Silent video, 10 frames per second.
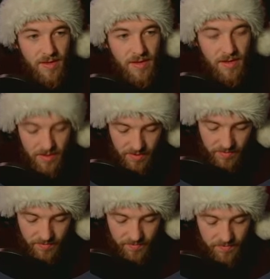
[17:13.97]

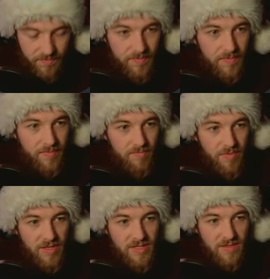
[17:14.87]

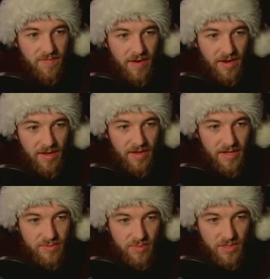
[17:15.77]
But this is fine, I
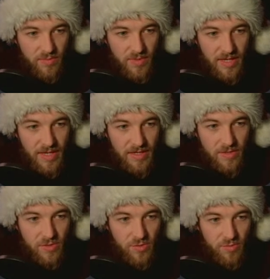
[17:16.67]
guess, because we need
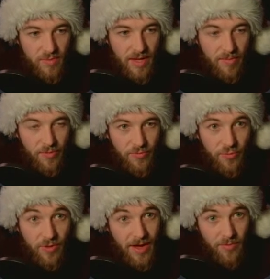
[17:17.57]
to be able to
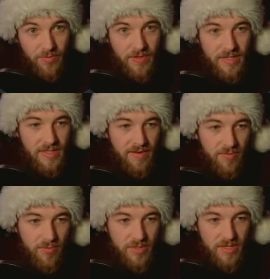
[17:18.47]
count these
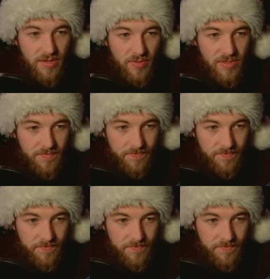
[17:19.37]
afterwards anyways.